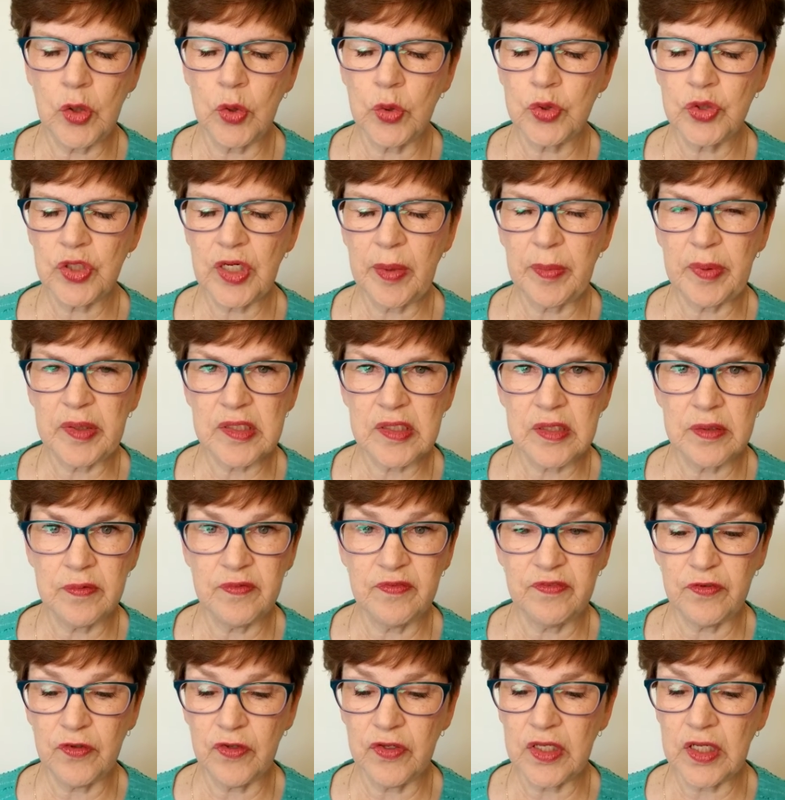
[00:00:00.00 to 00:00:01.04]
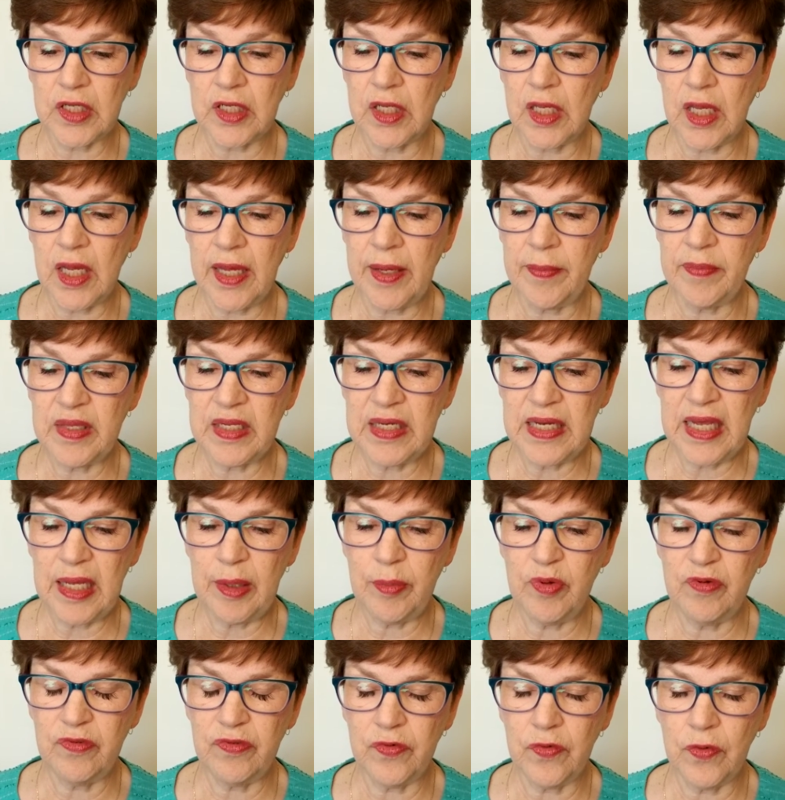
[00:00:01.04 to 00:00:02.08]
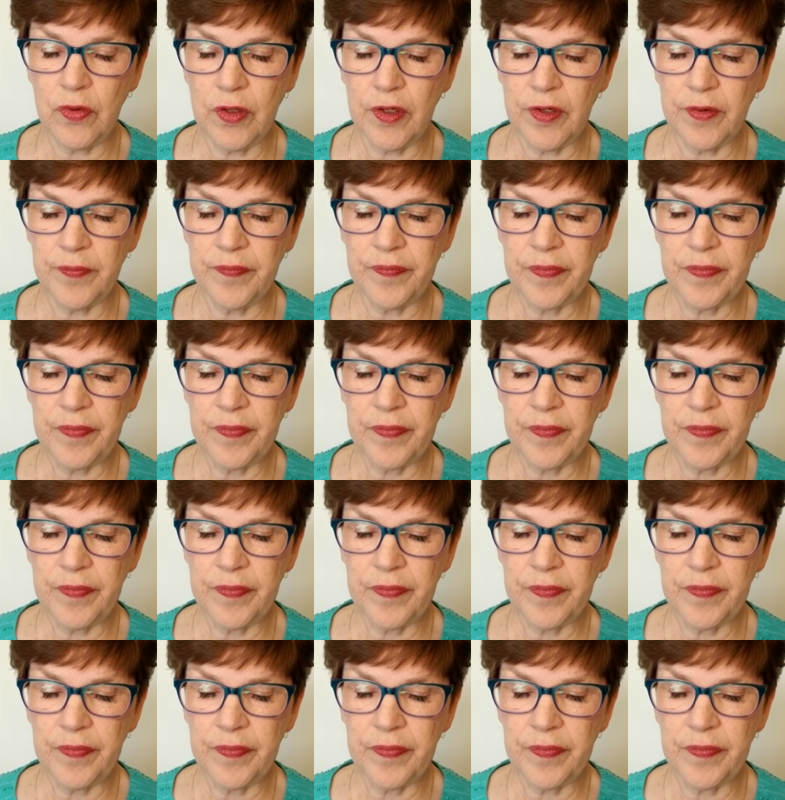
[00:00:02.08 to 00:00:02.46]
troublesome for the climb the day before.